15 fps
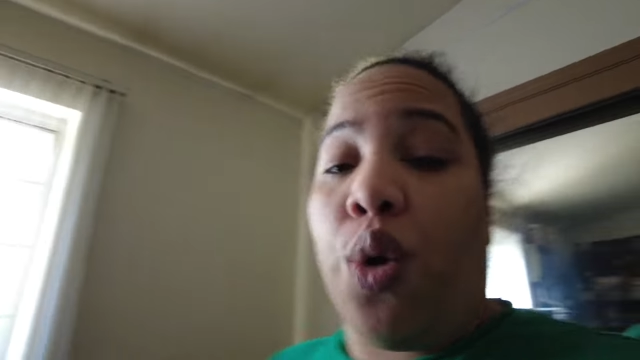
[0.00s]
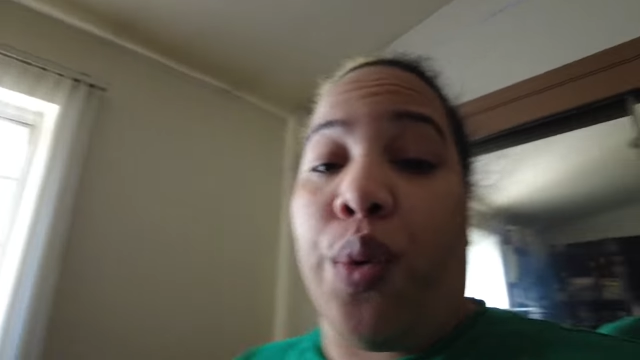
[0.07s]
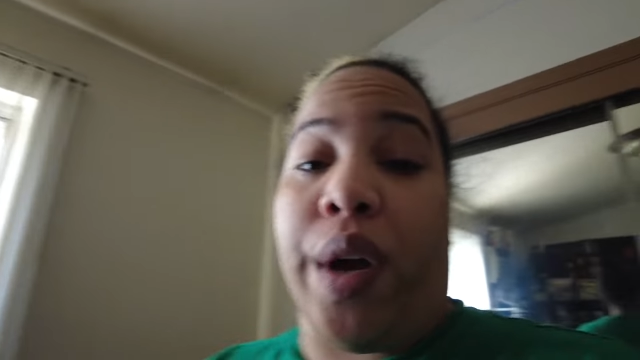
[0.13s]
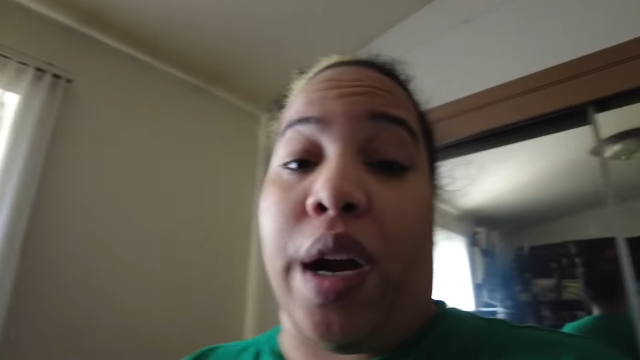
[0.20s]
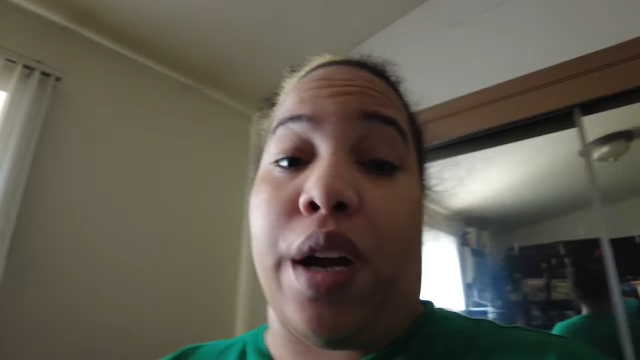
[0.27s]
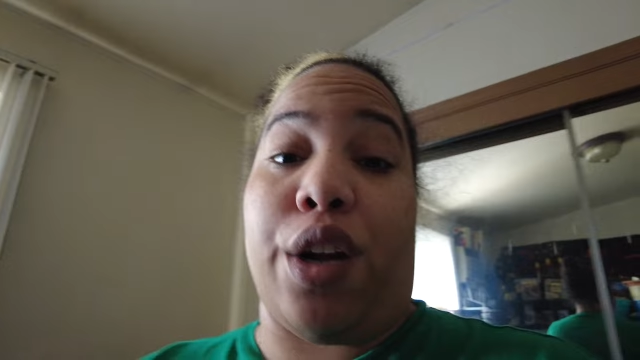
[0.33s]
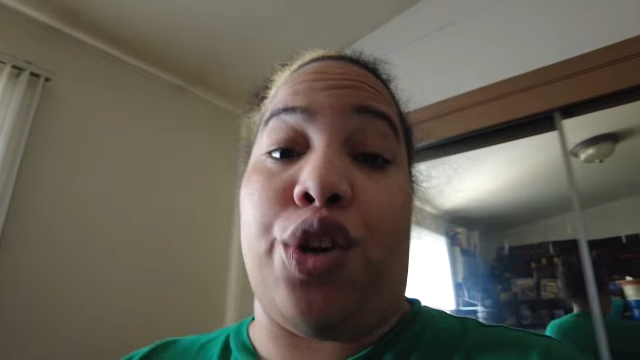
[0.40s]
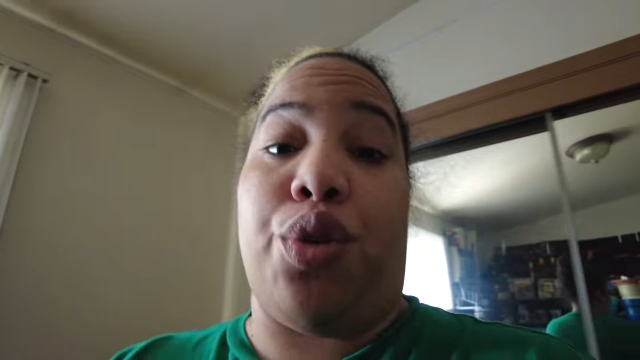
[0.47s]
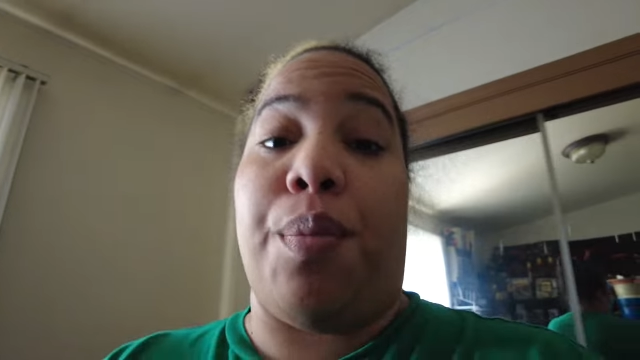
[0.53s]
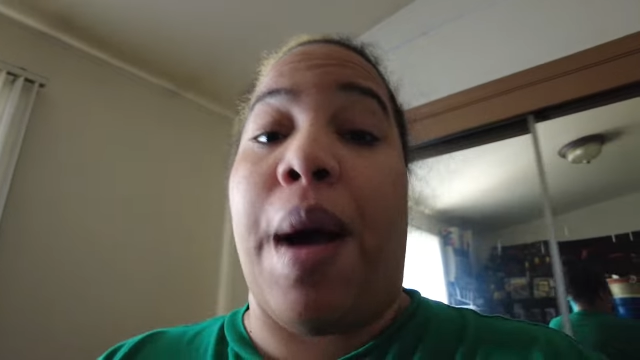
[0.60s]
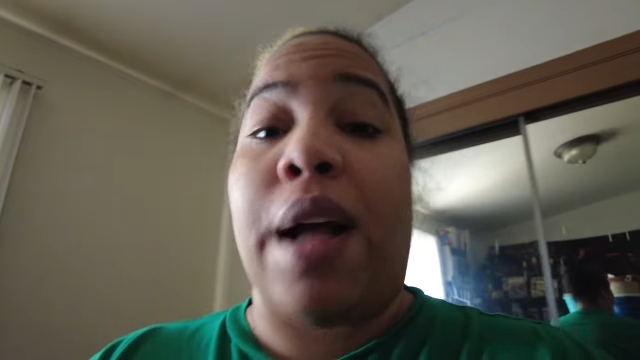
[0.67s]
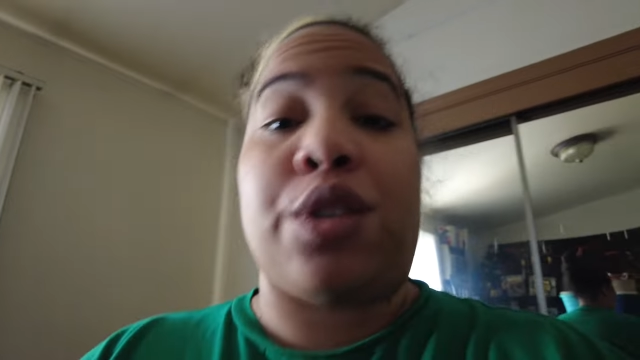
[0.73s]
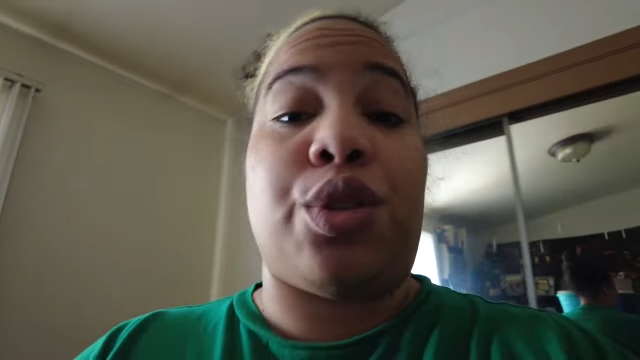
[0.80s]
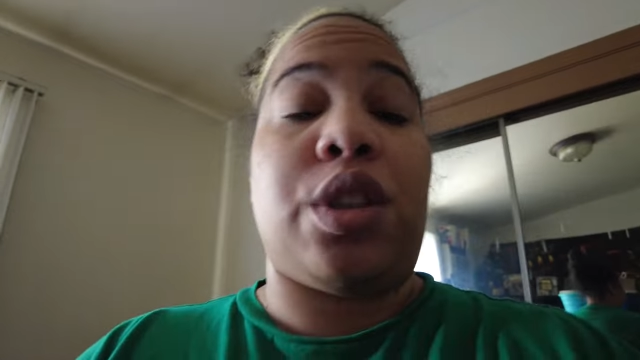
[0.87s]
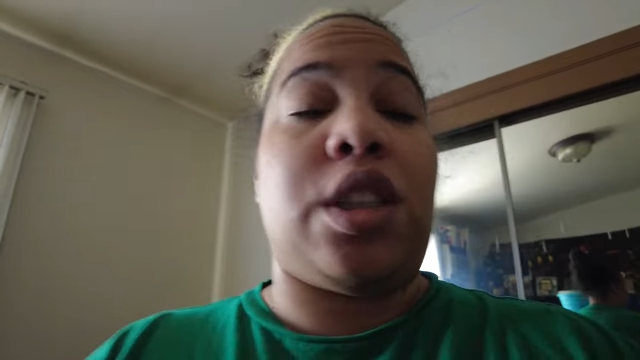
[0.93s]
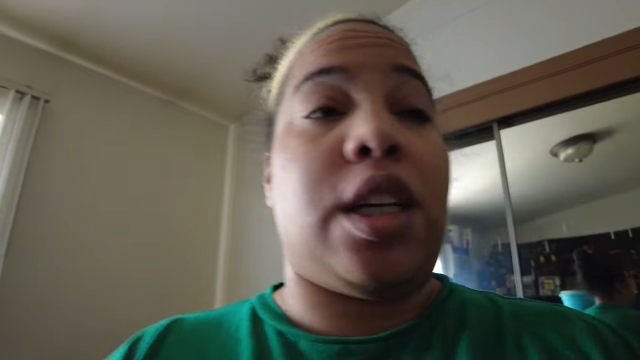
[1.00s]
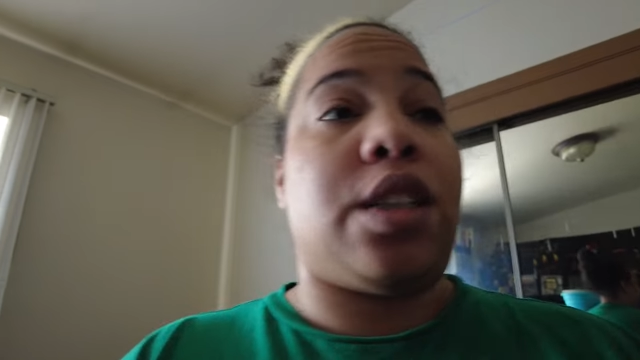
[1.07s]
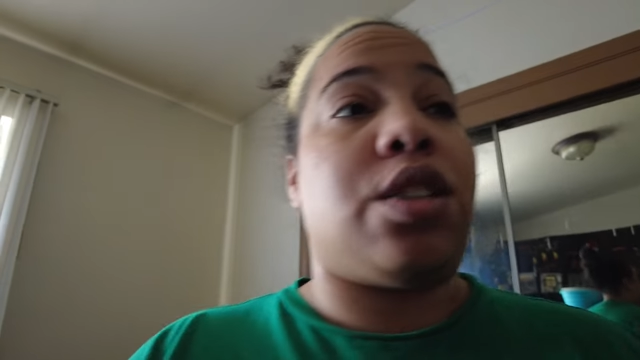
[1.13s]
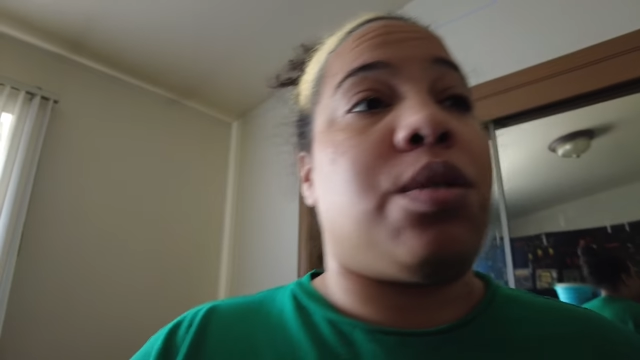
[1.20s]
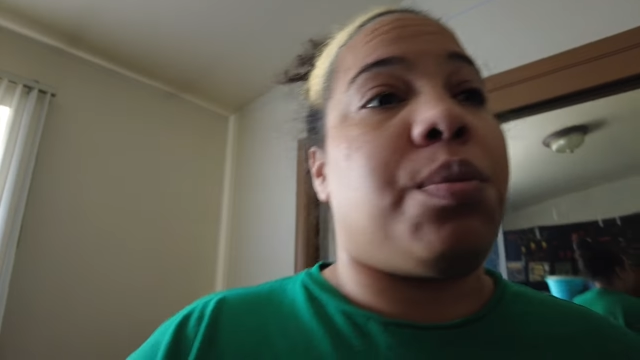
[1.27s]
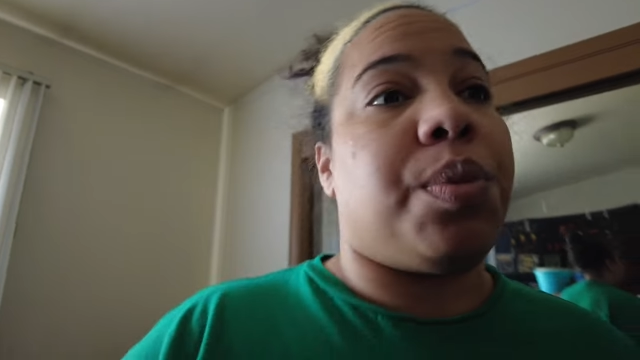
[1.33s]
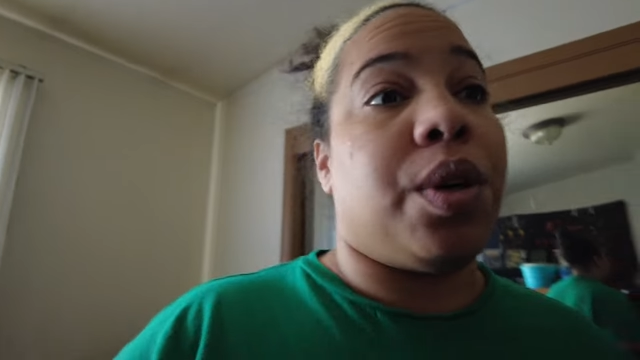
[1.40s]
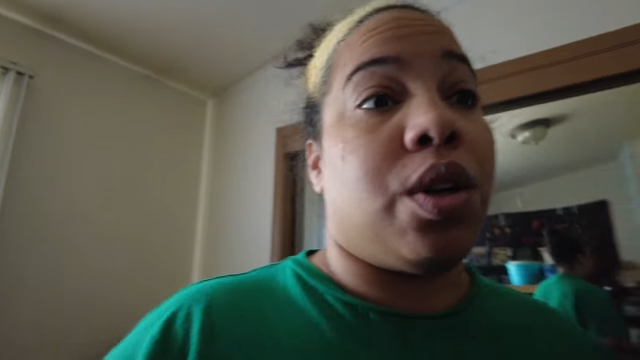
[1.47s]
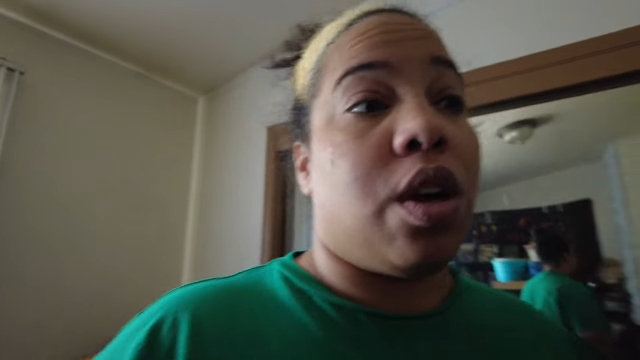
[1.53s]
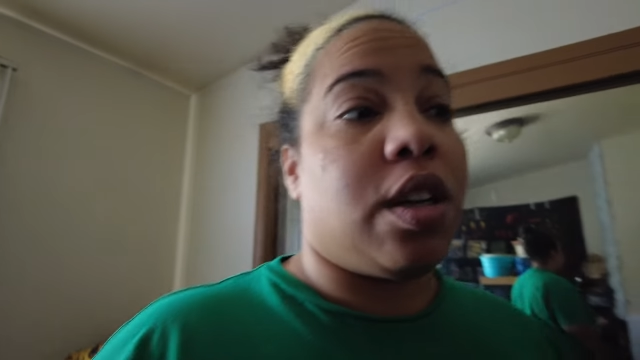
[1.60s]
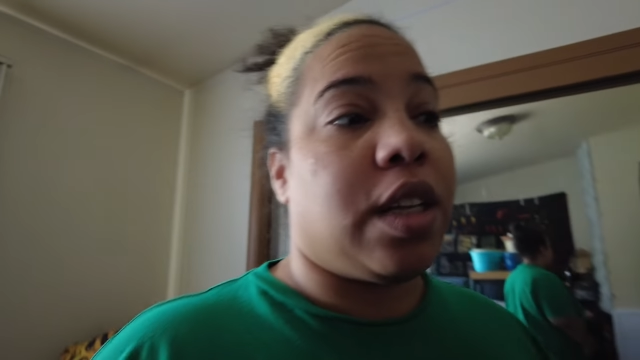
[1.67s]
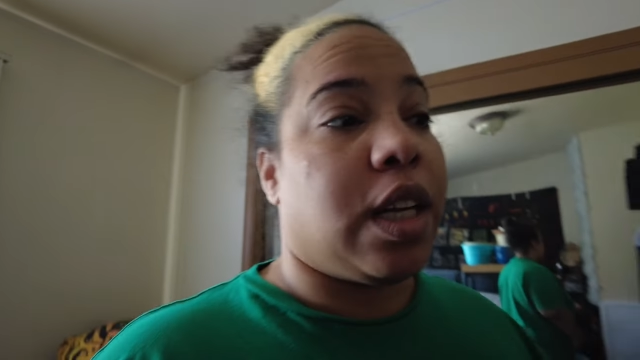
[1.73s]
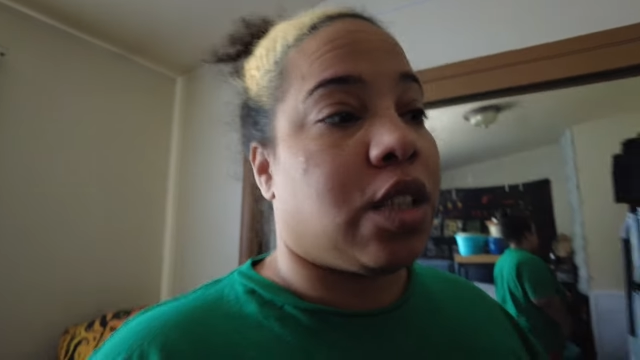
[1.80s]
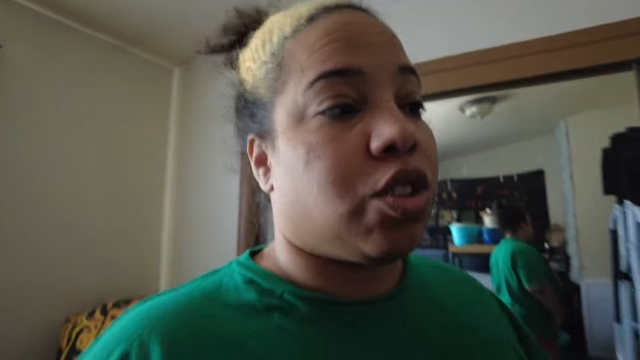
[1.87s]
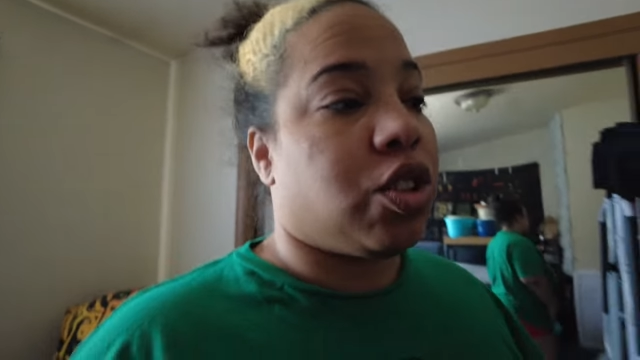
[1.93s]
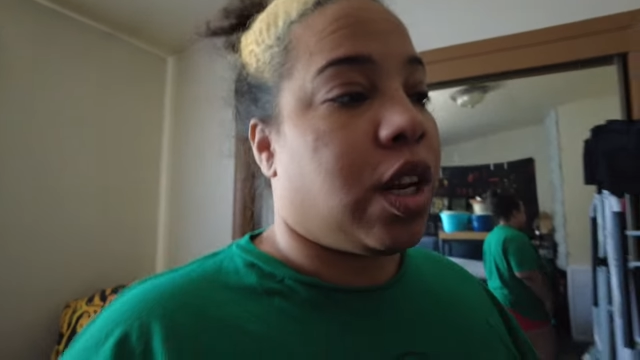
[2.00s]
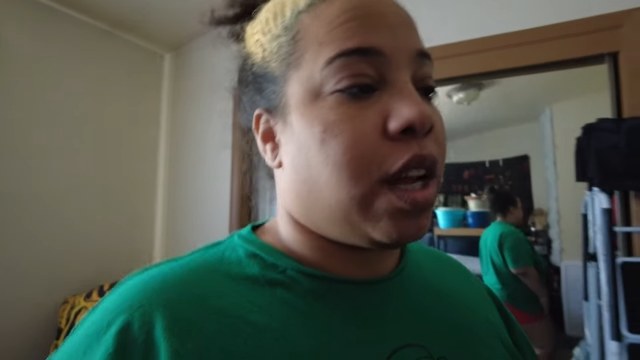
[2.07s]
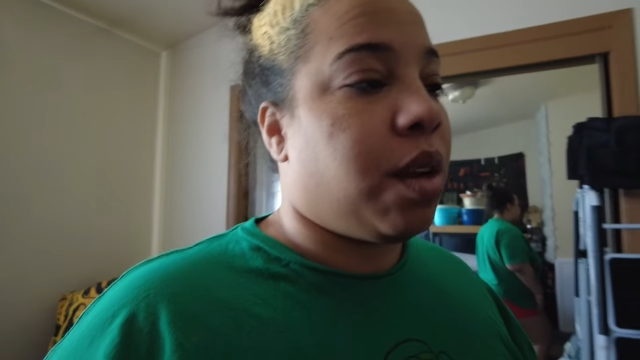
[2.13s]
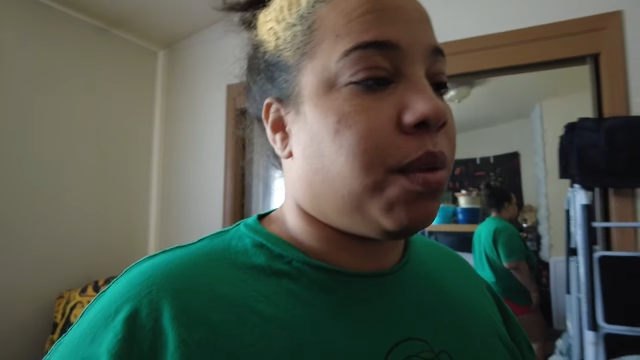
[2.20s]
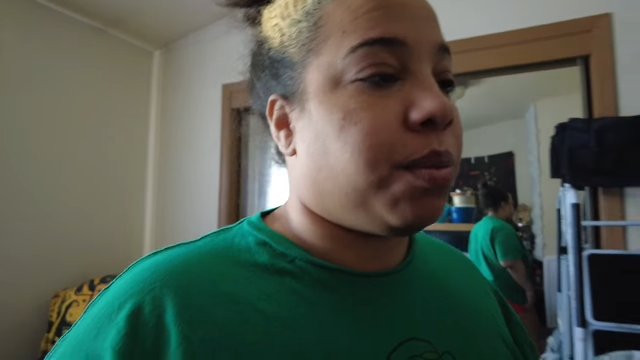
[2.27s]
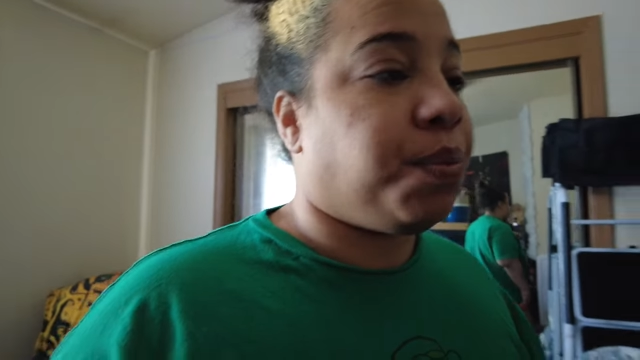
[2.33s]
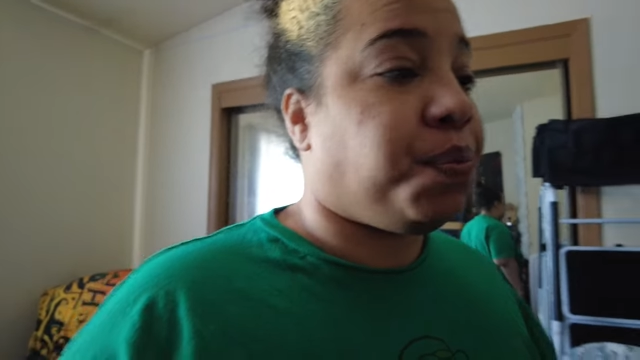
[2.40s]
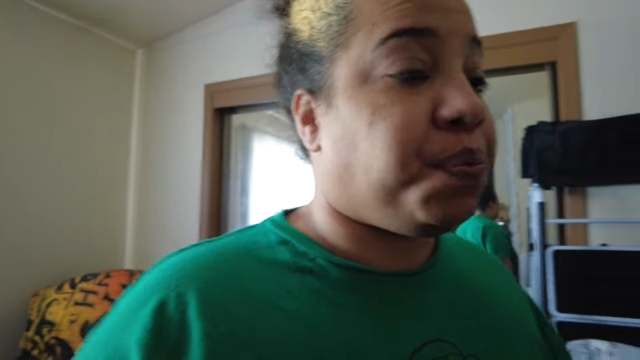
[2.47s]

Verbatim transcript: We got our new mattress yes put on yesterday,